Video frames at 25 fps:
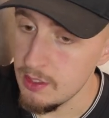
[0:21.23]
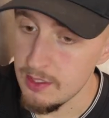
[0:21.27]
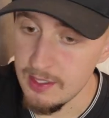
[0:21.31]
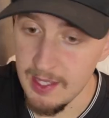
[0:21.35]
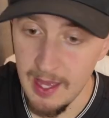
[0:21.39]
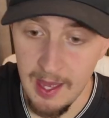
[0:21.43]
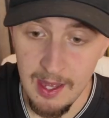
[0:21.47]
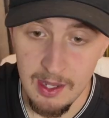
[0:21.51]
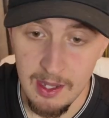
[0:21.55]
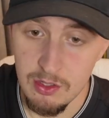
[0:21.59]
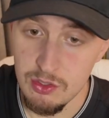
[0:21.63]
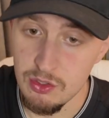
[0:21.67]

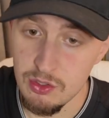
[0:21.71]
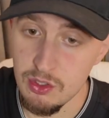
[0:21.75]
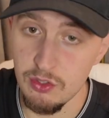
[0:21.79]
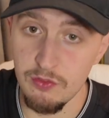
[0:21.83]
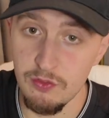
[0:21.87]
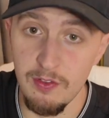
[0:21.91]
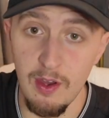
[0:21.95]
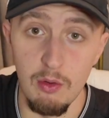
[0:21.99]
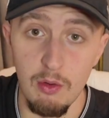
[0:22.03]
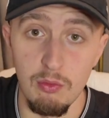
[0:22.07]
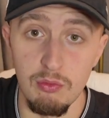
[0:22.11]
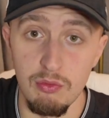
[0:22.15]
Yeah, just
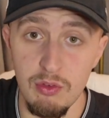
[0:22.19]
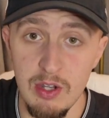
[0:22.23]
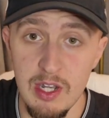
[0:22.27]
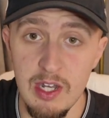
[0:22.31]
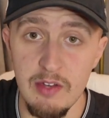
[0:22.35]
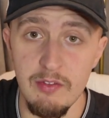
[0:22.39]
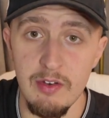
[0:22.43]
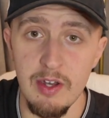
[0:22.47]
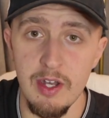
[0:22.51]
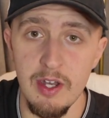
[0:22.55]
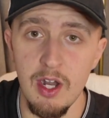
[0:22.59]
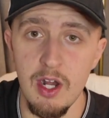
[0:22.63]
felt
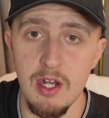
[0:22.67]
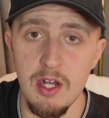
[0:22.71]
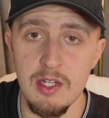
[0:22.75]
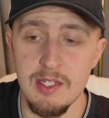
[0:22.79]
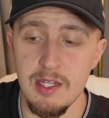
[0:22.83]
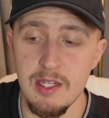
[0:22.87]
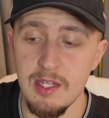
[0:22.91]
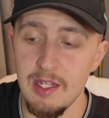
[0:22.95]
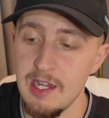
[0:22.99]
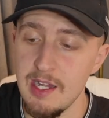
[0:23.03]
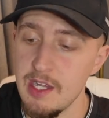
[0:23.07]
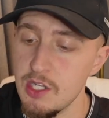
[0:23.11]
really, really nice
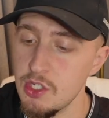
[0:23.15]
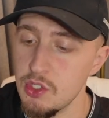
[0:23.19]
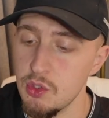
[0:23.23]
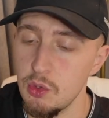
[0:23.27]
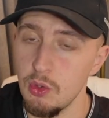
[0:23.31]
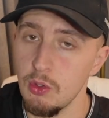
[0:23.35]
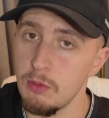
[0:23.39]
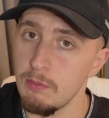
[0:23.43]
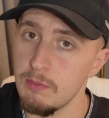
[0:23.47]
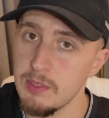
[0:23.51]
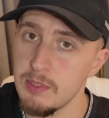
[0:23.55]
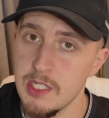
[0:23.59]
in that
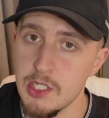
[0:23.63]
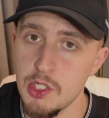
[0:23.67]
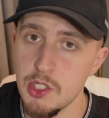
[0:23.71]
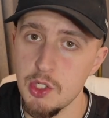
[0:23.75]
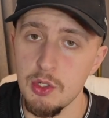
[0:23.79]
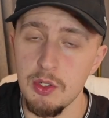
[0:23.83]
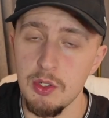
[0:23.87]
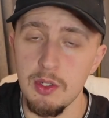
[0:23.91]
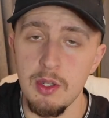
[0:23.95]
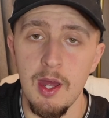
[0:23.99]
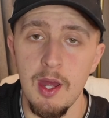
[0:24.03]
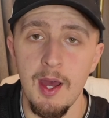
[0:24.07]
shortened
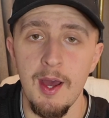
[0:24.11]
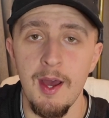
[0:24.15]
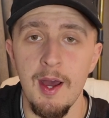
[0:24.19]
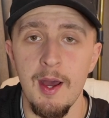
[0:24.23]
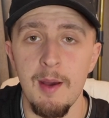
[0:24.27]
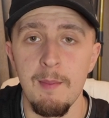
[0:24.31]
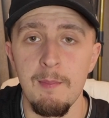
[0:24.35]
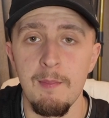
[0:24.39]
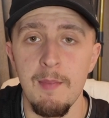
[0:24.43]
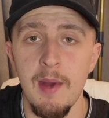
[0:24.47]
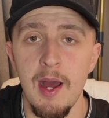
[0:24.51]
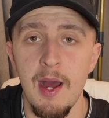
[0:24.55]
position.
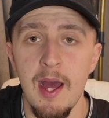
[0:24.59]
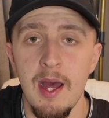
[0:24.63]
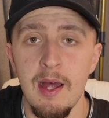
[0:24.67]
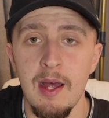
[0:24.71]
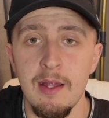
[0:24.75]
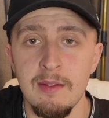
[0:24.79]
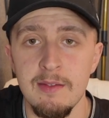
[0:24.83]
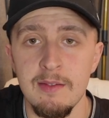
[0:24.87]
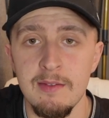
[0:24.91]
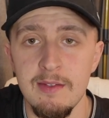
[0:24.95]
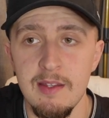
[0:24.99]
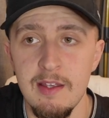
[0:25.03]

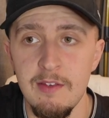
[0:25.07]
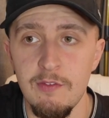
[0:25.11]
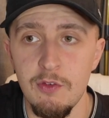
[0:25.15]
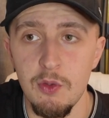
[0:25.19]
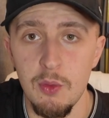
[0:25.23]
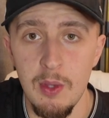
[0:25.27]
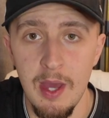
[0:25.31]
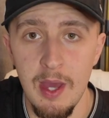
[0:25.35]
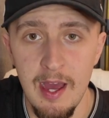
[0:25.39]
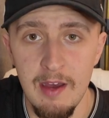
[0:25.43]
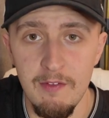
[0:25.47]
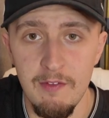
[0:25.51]
And if
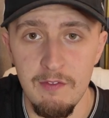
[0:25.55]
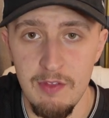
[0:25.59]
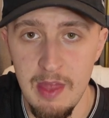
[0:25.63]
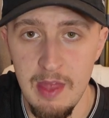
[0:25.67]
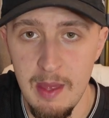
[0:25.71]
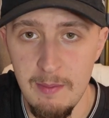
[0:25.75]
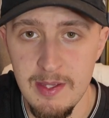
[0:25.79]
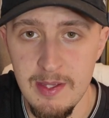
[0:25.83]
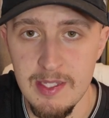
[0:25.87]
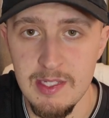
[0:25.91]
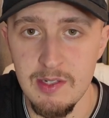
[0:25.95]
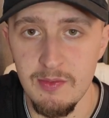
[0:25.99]
you have
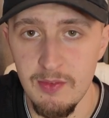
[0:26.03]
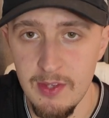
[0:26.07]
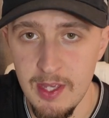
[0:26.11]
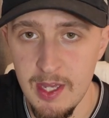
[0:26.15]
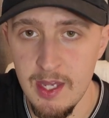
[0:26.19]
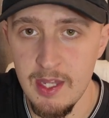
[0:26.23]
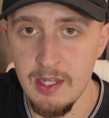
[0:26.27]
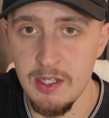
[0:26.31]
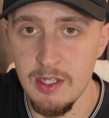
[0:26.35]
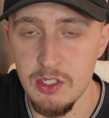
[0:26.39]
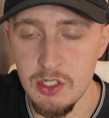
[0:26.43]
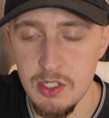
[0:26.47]
that piece of
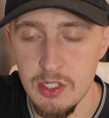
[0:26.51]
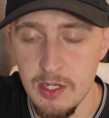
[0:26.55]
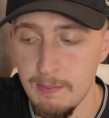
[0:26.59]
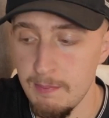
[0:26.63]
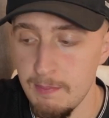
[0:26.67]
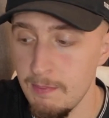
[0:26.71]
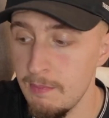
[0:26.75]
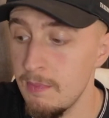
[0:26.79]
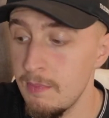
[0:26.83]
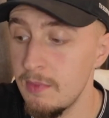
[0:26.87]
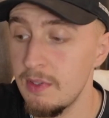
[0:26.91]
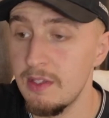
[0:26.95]
kit in your
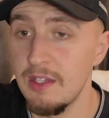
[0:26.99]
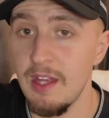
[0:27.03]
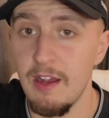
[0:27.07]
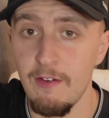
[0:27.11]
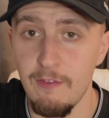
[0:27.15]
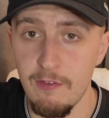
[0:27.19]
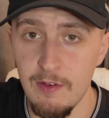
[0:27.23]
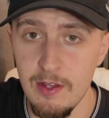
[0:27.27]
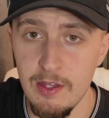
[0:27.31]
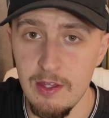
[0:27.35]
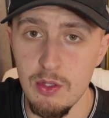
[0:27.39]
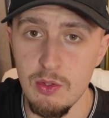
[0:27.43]
gym,
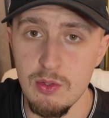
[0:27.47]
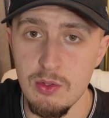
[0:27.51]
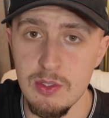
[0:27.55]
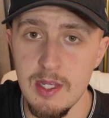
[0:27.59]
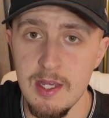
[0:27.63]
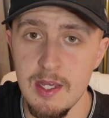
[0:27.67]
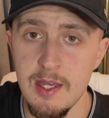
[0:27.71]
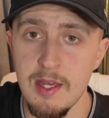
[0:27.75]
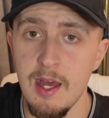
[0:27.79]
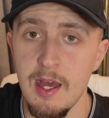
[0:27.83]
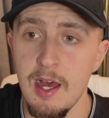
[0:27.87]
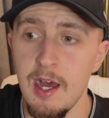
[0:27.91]
definitely use
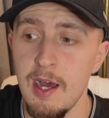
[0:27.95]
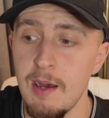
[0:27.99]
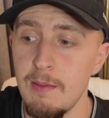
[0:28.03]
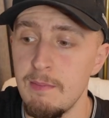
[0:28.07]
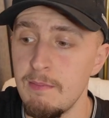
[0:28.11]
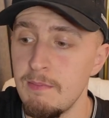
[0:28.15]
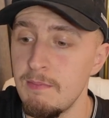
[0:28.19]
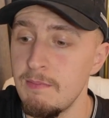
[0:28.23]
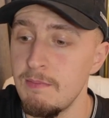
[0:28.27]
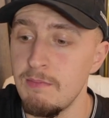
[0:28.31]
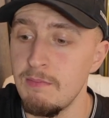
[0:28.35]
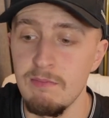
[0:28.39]
it.
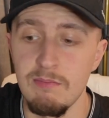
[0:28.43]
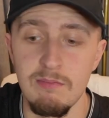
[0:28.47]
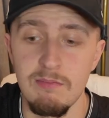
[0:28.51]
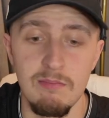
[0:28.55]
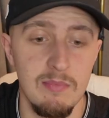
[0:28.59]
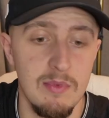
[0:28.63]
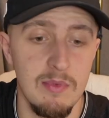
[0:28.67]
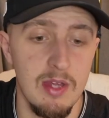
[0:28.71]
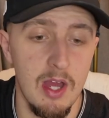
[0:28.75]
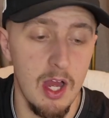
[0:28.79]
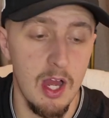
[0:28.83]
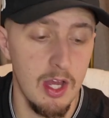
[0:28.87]

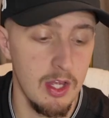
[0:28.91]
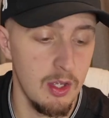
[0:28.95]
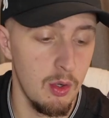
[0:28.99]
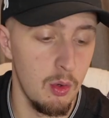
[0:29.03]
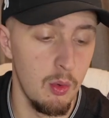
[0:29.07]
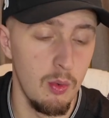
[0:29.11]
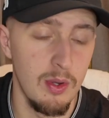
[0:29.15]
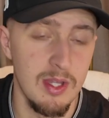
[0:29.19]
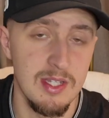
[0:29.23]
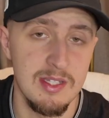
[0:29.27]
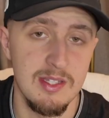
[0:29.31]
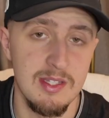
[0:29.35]
I
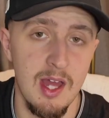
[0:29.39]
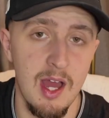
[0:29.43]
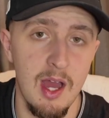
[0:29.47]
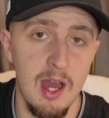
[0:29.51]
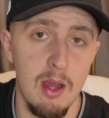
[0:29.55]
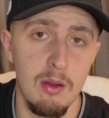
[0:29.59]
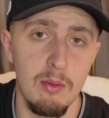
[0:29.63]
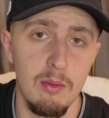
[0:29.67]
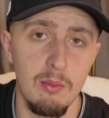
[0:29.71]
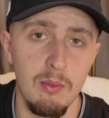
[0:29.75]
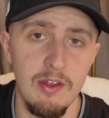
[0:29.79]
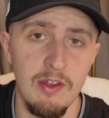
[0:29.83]
always
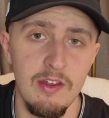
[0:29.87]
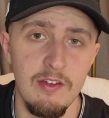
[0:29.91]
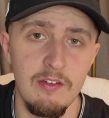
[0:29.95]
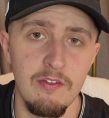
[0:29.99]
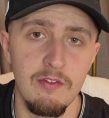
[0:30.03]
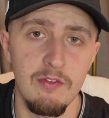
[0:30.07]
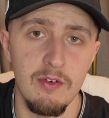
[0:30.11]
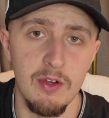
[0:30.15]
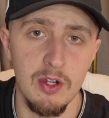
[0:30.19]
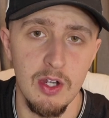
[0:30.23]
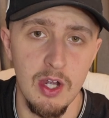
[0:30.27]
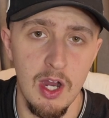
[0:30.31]
start
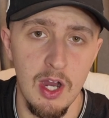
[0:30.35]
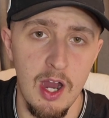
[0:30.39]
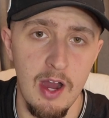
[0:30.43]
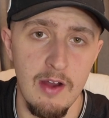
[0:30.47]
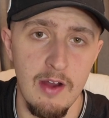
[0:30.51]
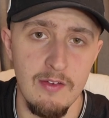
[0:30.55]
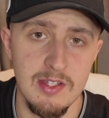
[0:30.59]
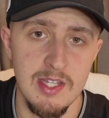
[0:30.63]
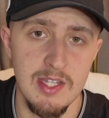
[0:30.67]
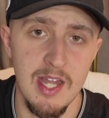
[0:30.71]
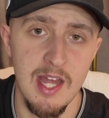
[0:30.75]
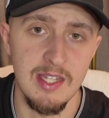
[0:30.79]
with
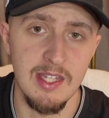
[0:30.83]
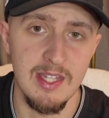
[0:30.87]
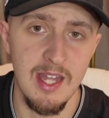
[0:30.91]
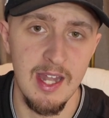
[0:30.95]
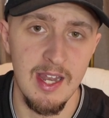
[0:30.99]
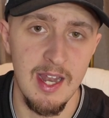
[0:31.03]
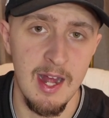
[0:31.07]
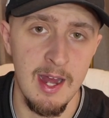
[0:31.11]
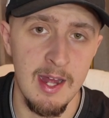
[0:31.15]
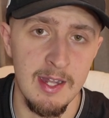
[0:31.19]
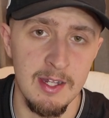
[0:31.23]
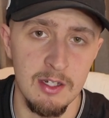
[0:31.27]
calves and
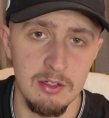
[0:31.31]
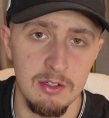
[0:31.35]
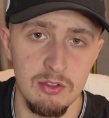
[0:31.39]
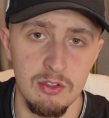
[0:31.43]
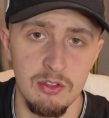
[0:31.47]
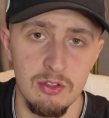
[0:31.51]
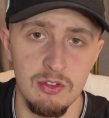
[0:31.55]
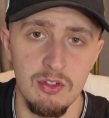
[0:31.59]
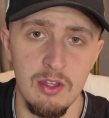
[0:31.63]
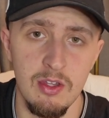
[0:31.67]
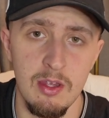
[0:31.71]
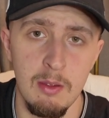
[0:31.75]
then
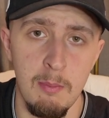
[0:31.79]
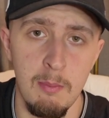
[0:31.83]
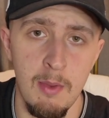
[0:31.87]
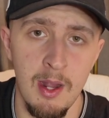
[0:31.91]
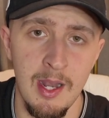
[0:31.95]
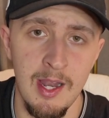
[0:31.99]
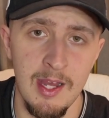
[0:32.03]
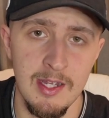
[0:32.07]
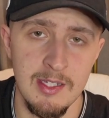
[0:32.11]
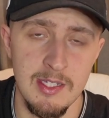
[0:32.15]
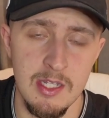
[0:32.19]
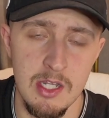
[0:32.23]
adductors in my
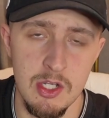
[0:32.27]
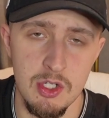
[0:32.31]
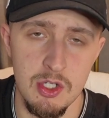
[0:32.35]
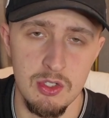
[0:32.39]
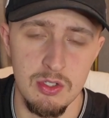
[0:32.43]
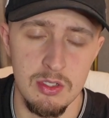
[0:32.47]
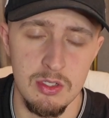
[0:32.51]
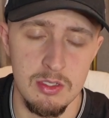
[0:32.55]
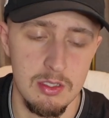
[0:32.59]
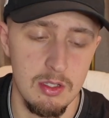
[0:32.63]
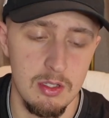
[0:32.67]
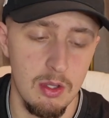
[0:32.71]
leg
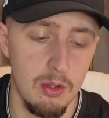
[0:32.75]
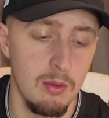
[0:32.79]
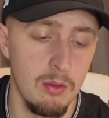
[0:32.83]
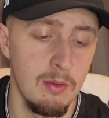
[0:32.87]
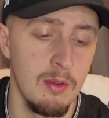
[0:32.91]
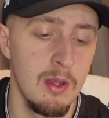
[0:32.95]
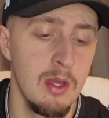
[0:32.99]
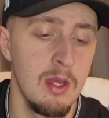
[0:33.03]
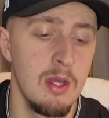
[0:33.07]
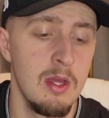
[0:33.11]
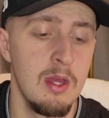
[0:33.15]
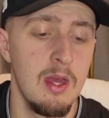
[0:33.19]
sessions. So,
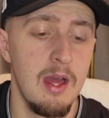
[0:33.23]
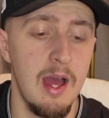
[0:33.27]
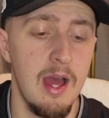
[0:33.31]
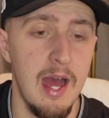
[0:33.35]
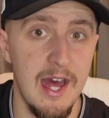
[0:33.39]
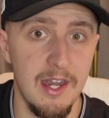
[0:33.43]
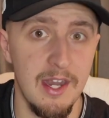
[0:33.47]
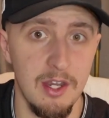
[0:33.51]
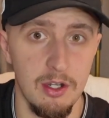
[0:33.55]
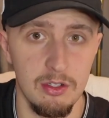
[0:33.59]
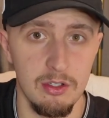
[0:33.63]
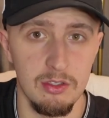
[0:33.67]

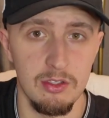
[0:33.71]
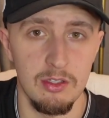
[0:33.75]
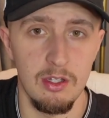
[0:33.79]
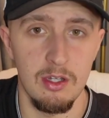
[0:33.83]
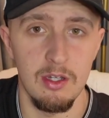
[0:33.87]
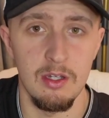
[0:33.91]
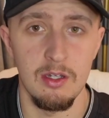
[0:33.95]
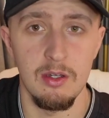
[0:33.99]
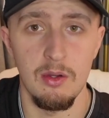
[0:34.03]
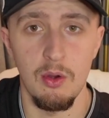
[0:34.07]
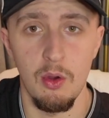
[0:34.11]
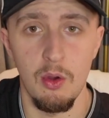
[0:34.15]

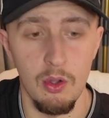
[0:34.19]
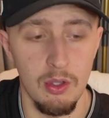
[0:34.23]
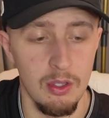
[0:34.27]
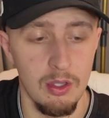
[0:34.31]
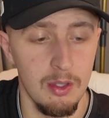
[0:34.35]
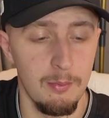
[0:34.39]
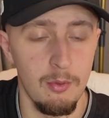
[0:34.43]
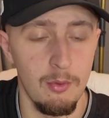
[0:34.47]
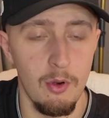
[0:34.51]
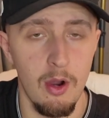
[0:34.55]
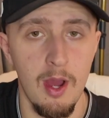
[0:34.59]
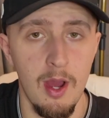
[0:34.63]
adductor on
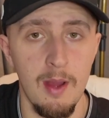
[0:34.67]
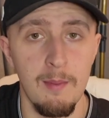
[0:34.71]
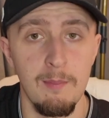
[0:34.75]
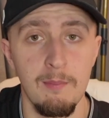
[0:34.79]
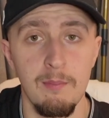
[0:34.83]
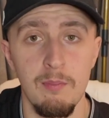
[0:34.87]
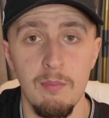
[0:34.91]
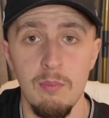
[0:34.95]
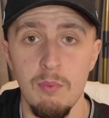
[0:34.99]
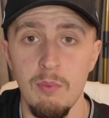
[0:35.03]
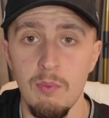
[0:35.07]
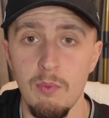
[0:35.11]
the Prime,
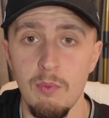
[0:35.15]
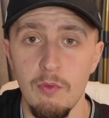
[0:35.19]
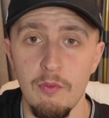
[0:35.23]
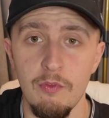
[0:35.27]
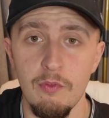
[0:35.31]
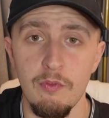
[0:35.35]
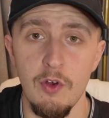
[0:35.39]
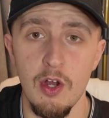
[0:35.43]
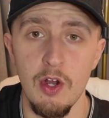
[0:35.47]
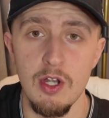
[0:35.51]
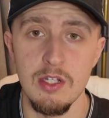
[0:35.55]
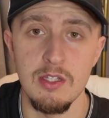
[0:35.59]

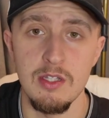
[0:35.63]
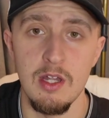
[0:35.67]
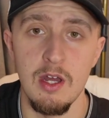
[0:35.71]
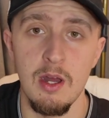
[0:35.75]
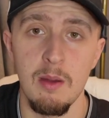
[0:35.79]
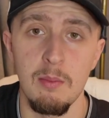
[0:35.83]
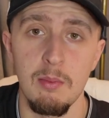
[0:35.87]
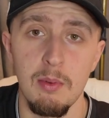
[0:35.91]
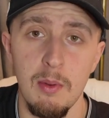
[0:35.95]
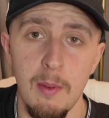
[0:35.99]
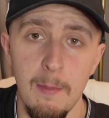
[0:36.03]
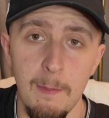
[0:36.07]
first
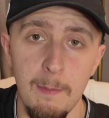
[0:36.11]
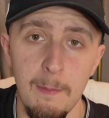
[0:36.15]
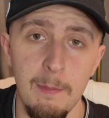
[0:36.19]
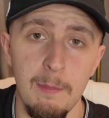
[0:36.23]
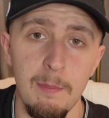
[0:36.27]
up,